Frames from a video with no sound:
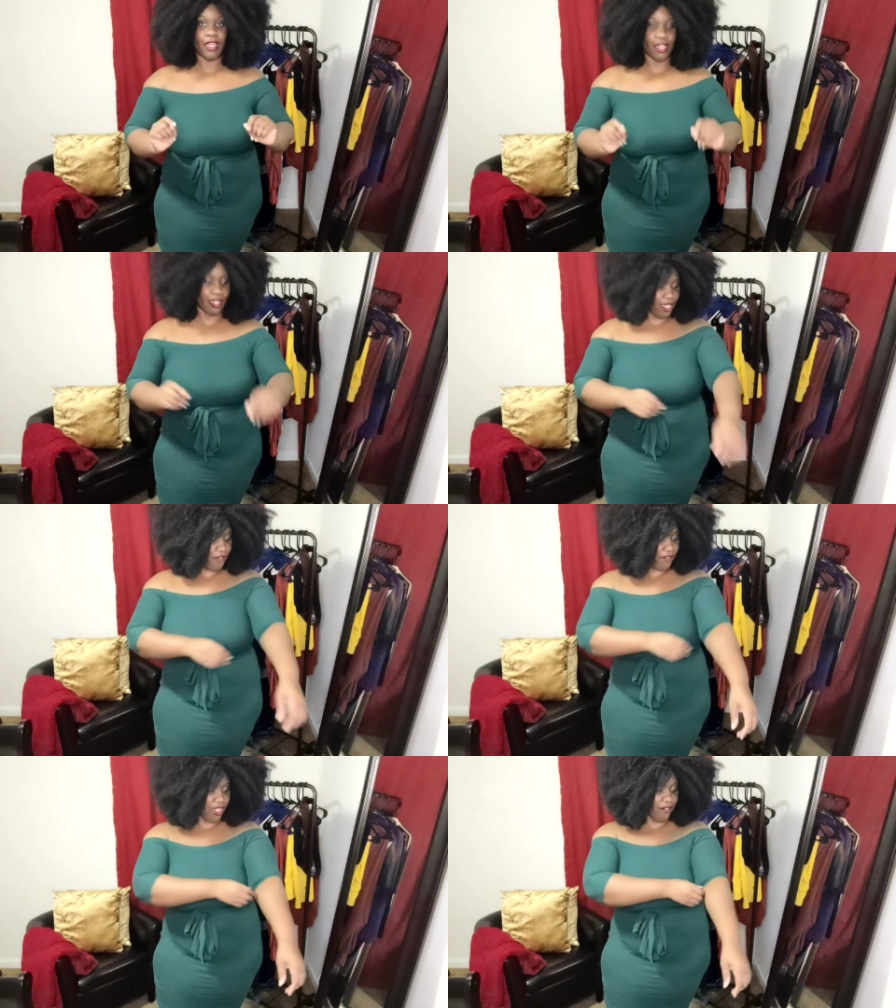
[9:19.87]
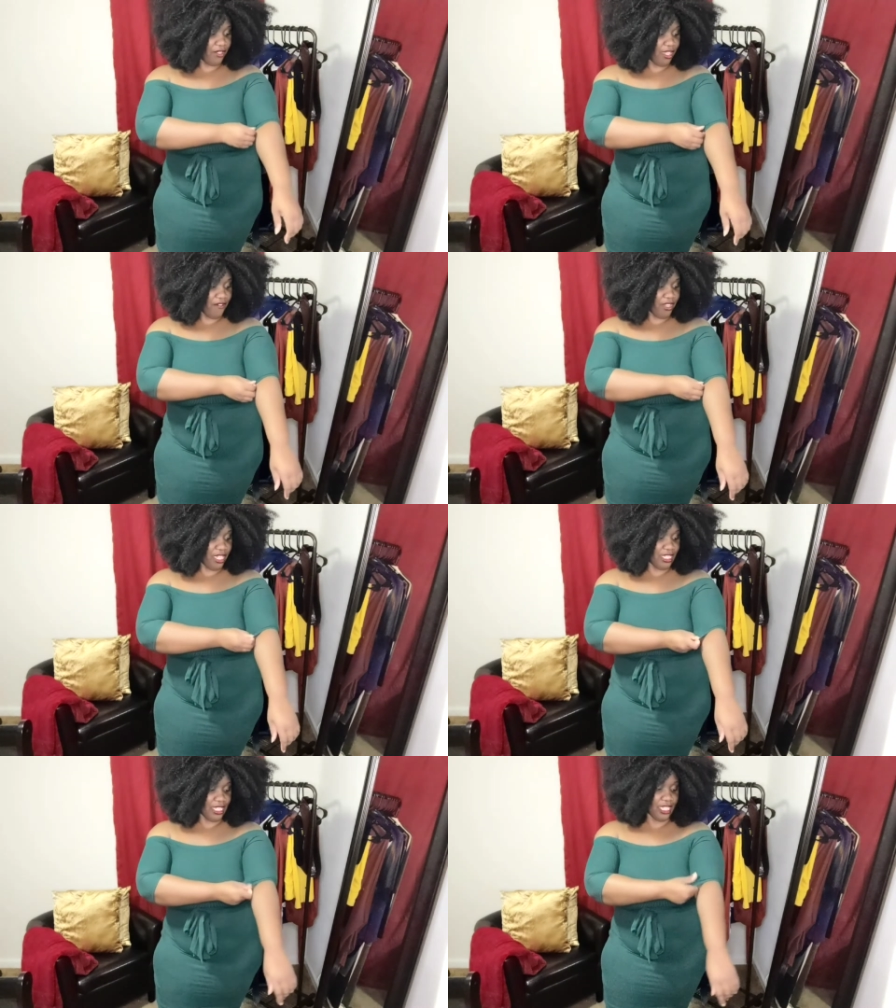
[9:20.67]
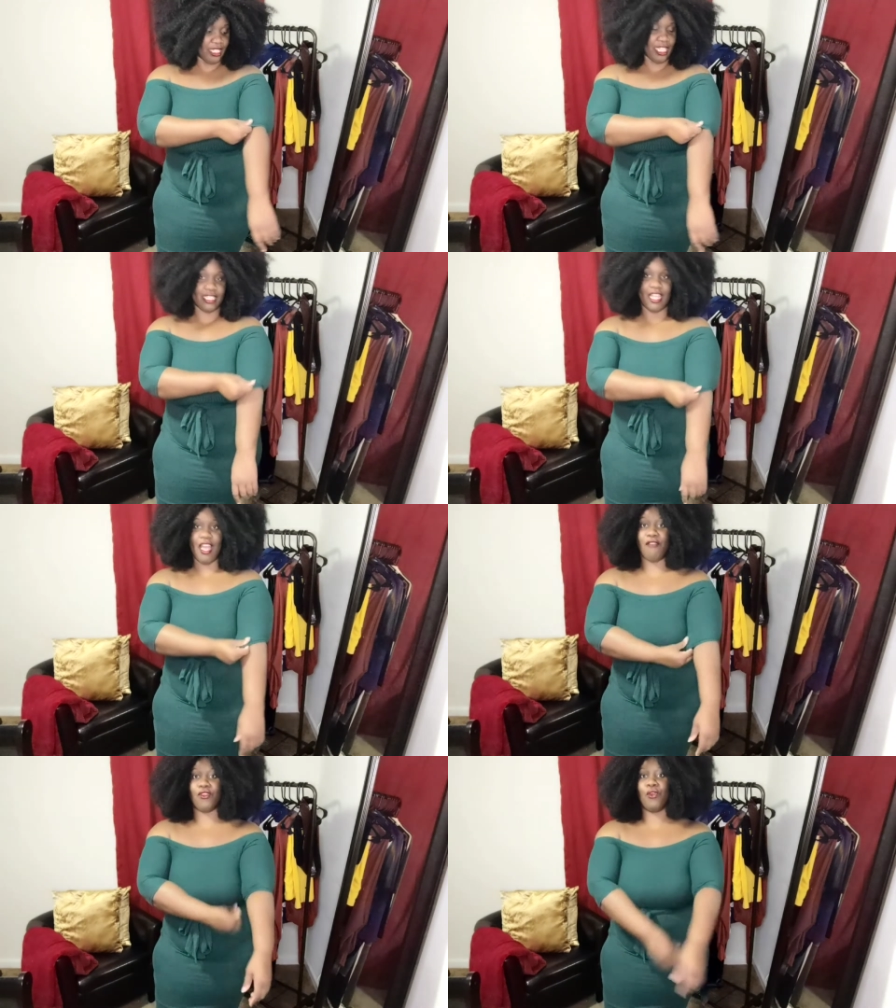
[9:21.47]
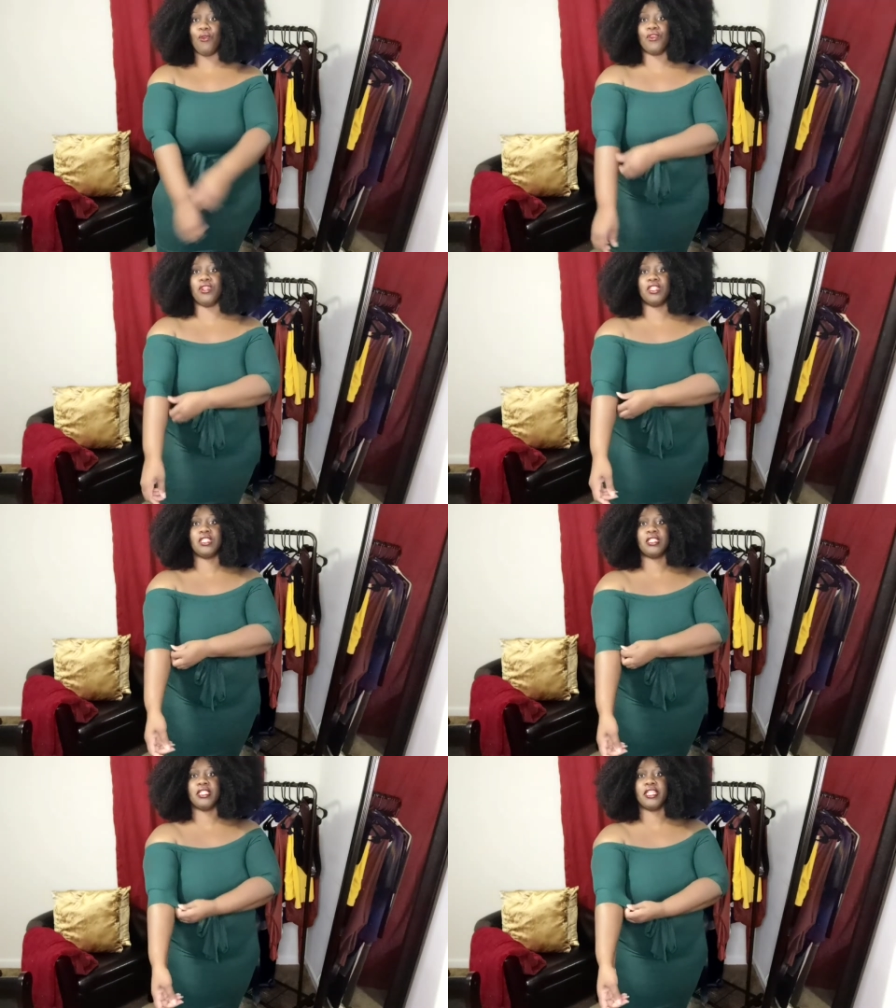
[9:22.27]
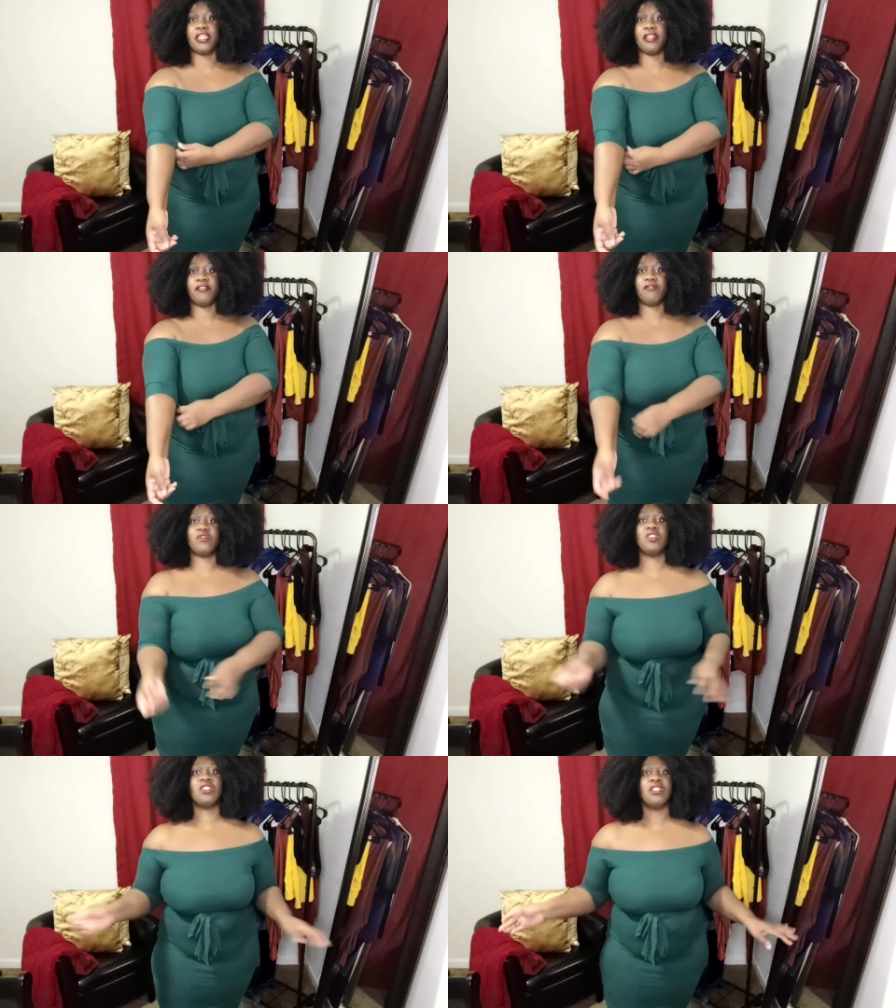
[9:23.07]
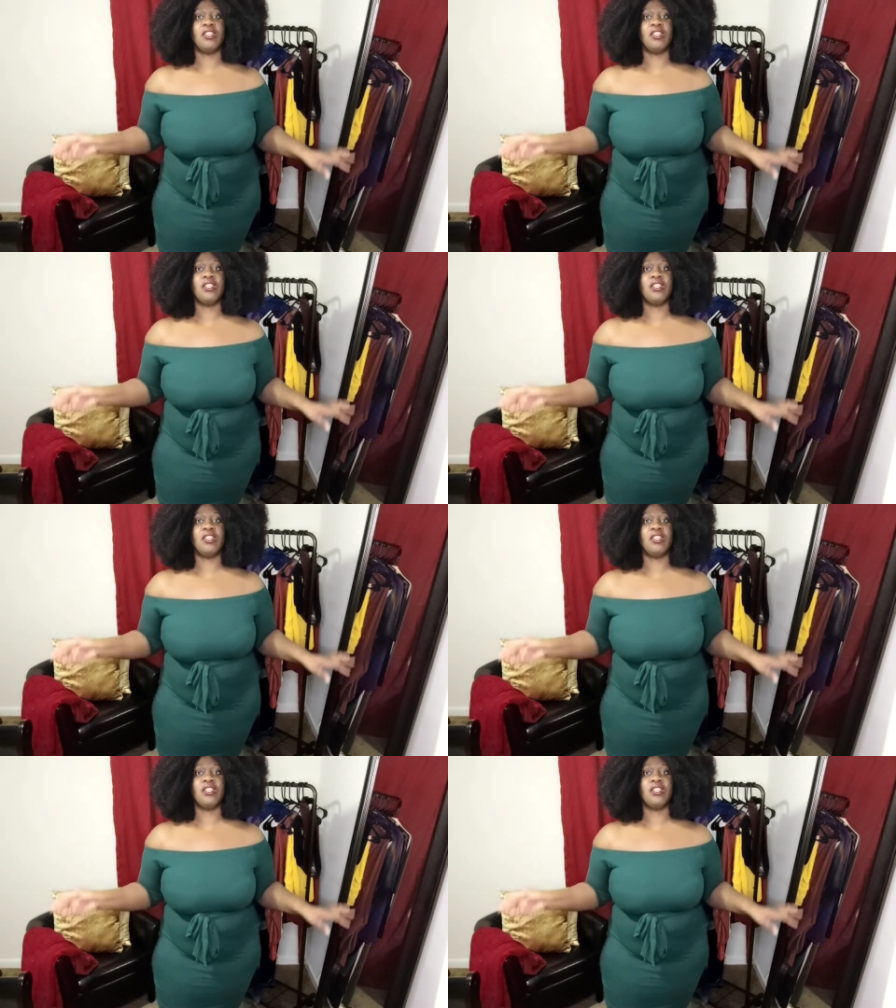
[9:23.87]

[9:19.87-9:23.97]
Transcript: Love, love, loving this. It does have quarter sleeves.